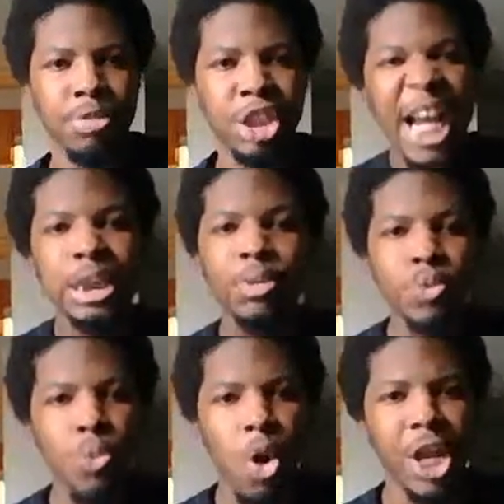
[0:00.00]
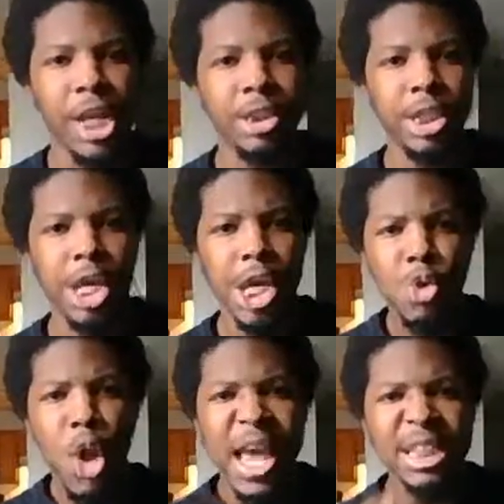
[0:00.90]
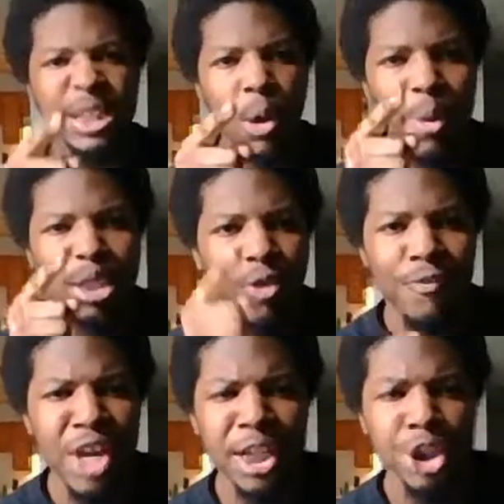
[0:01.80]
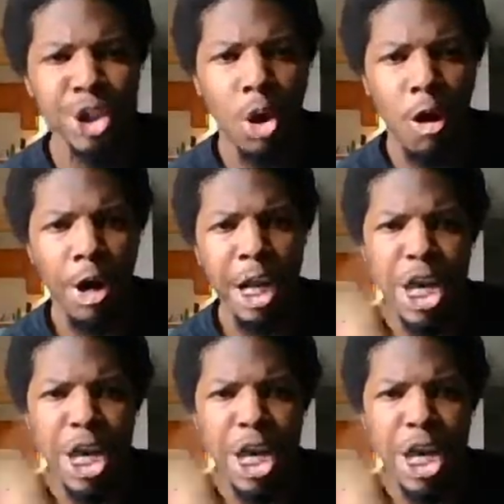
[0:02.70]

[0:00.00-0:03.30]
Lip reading: That's what you wanted. You had so much revenge in your heart.